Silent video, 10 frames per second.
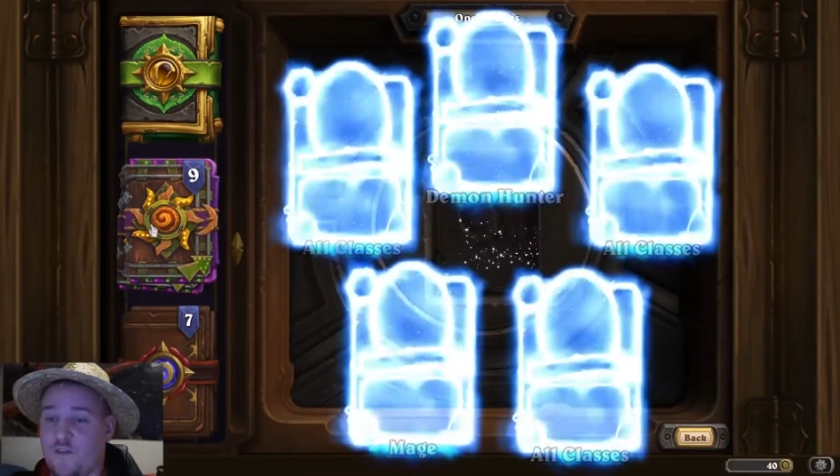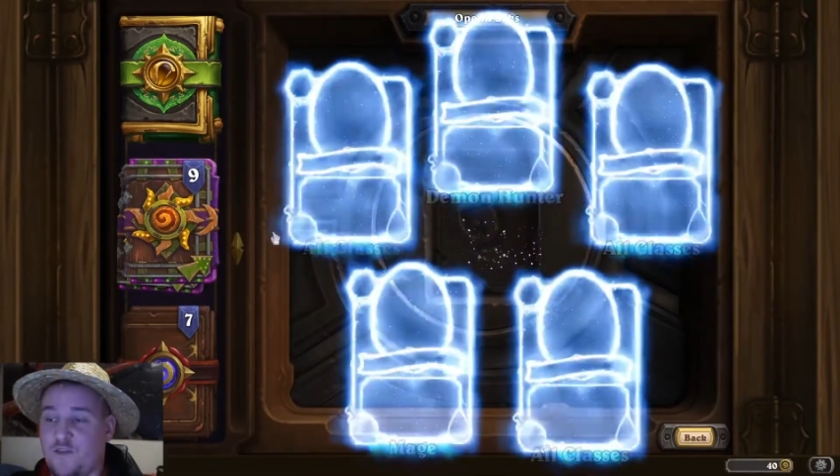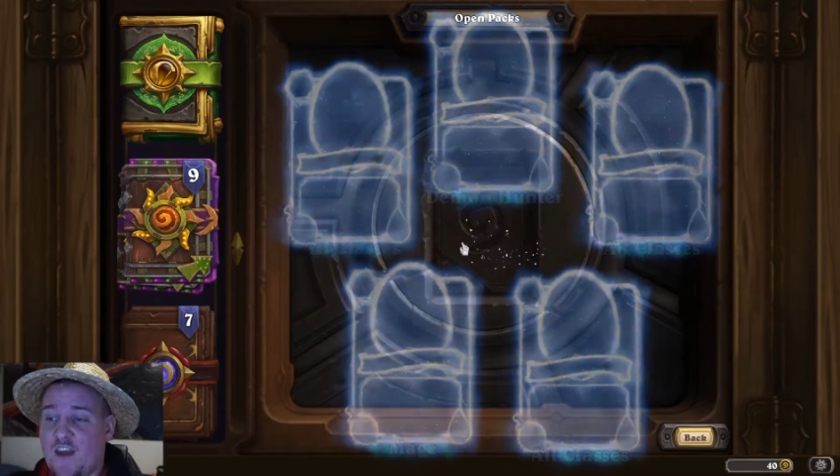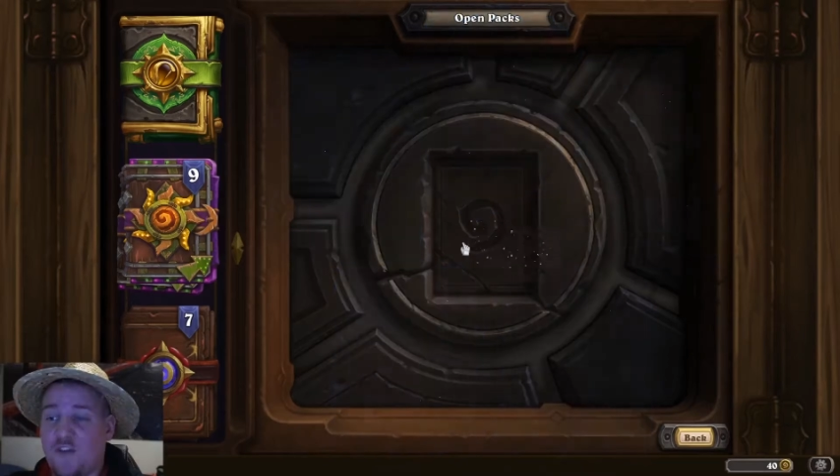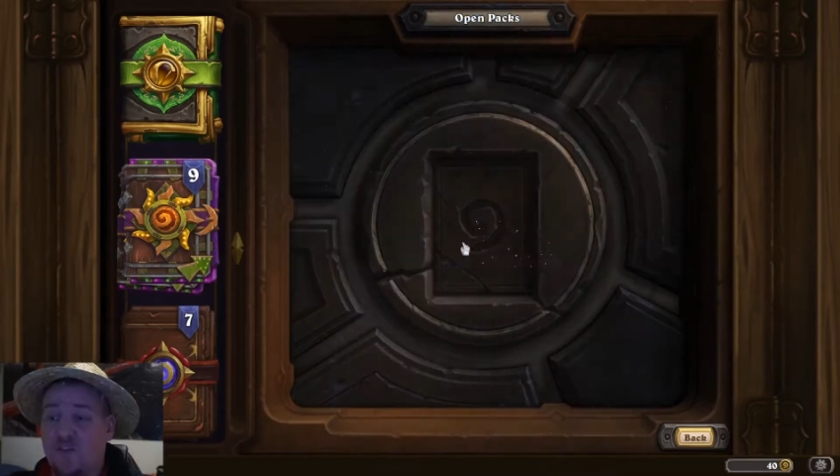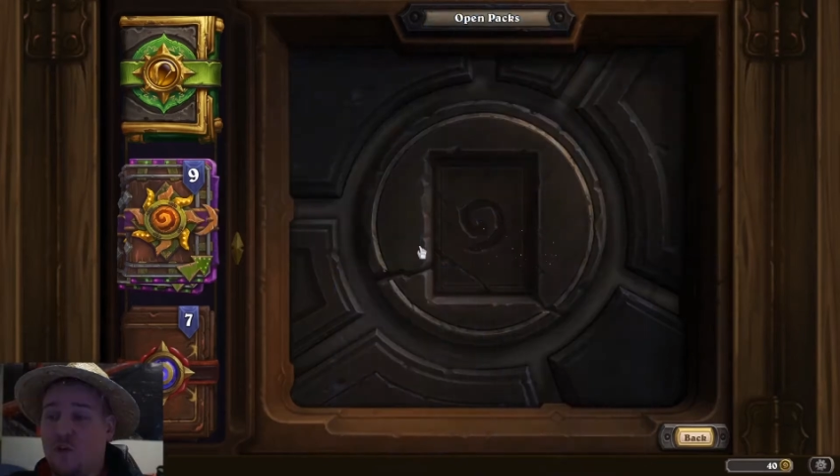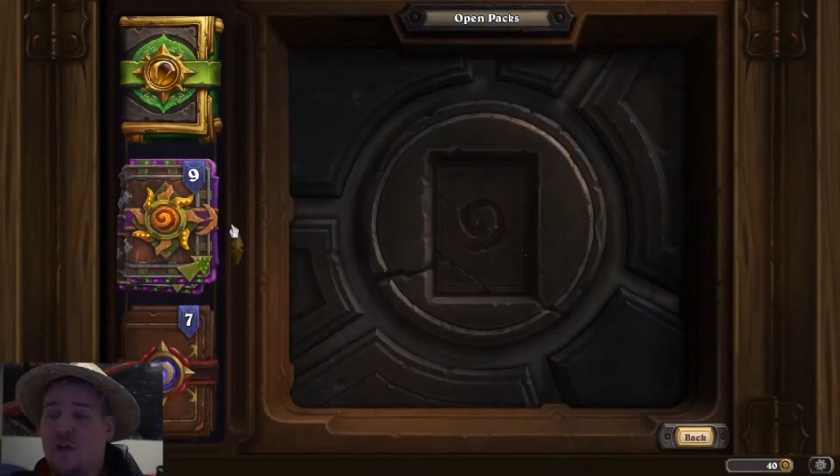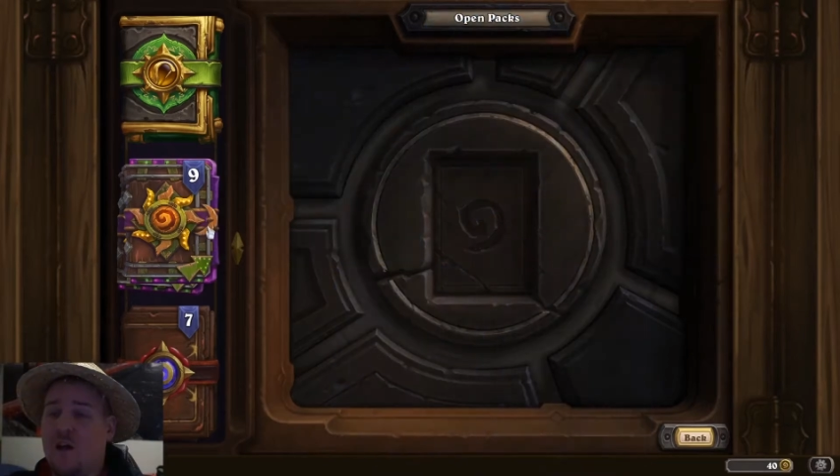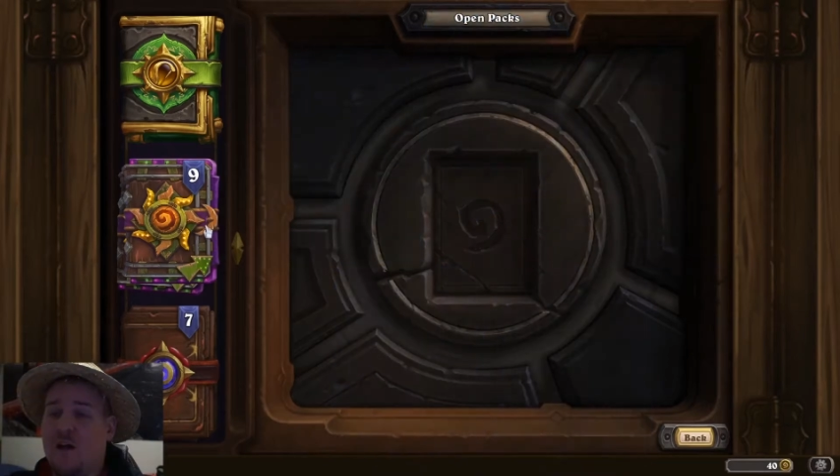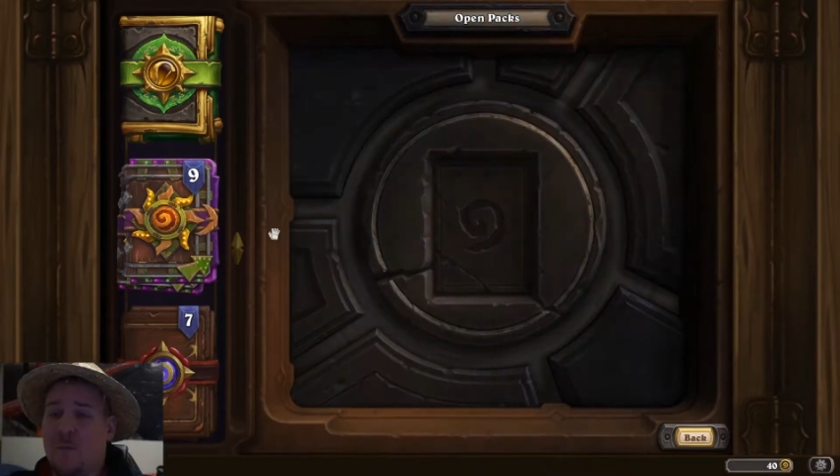If they
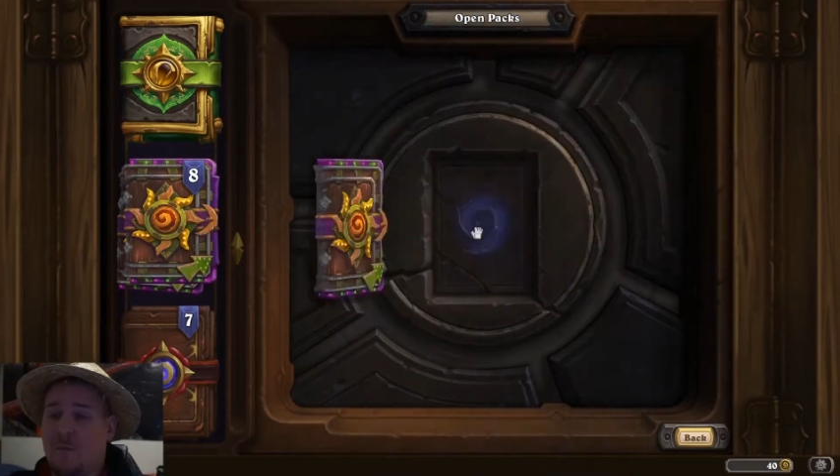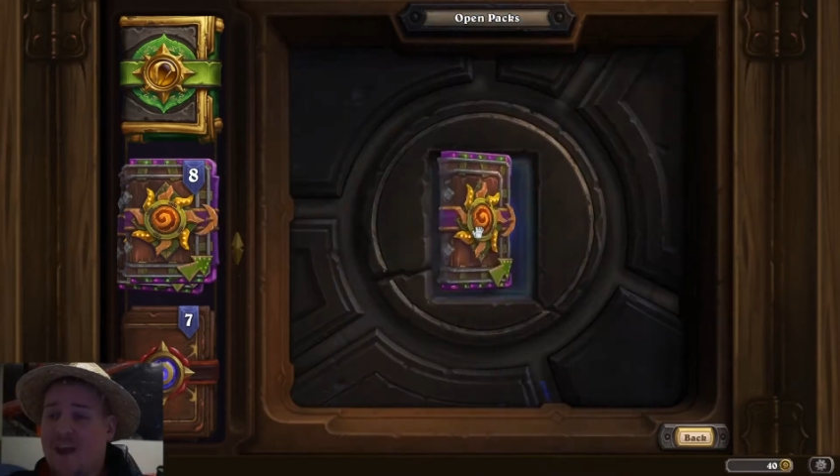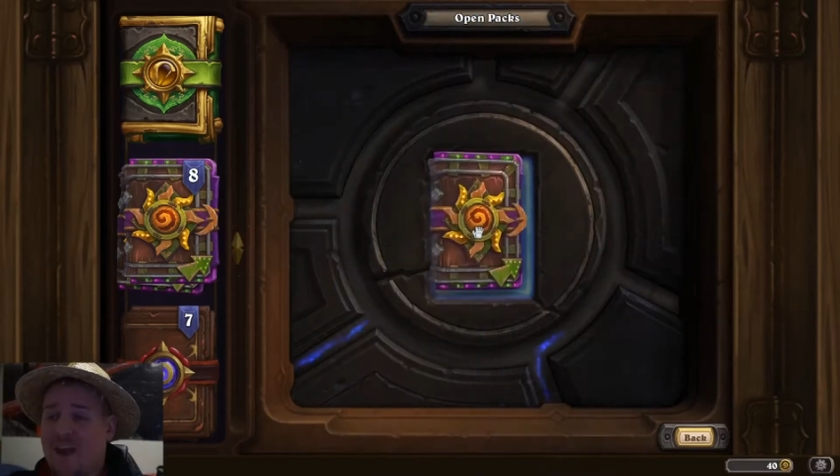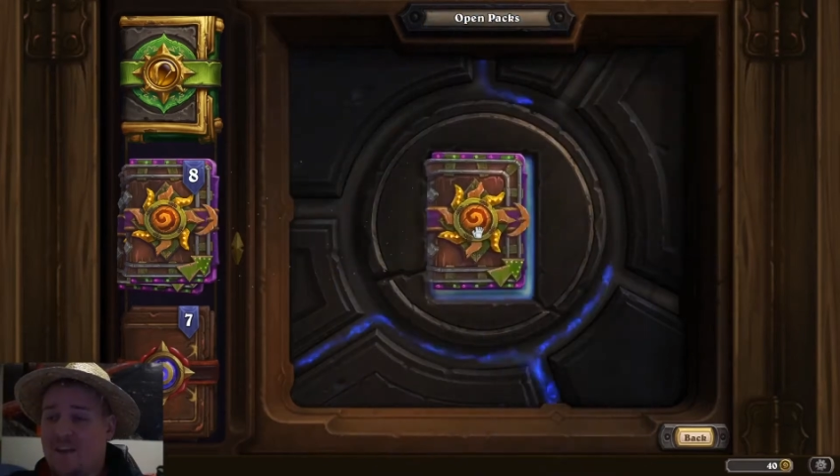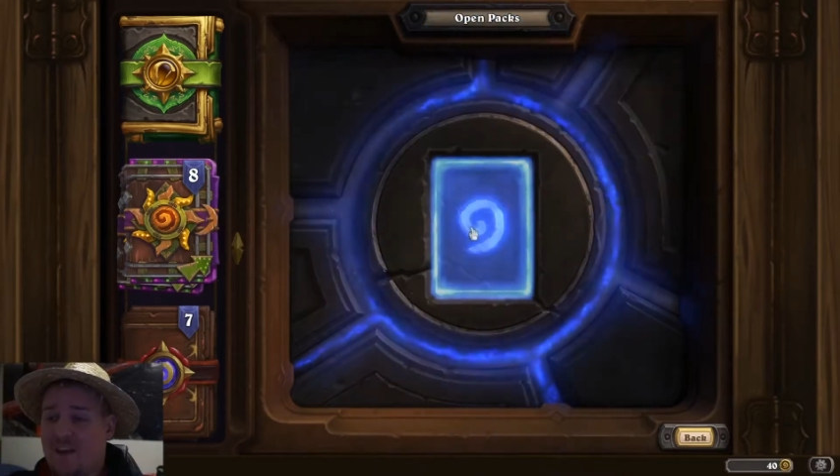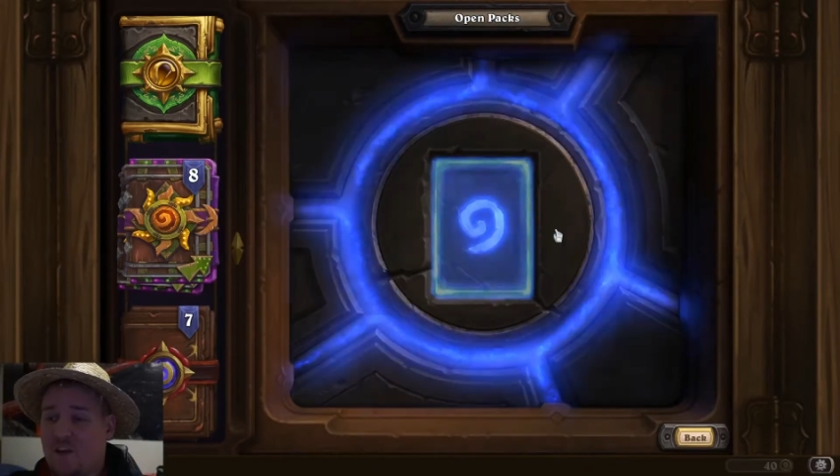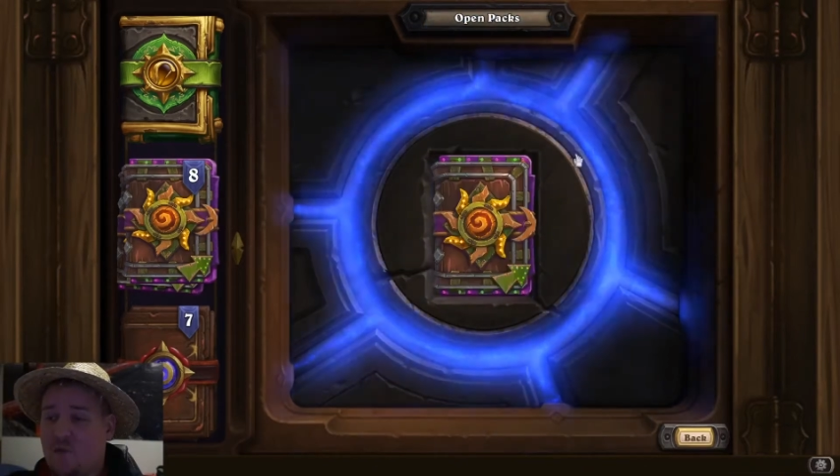still make like